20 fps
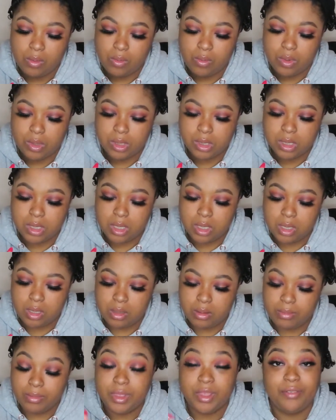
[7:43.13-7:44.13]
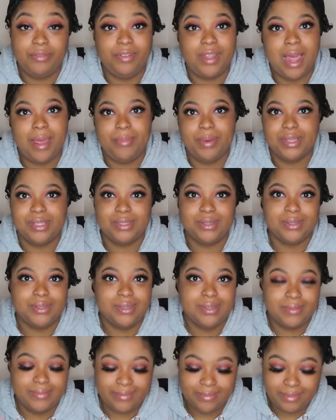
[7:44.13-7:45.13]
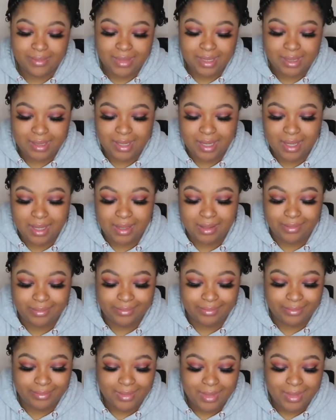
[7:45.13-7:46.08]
where's the Fly Pencils, but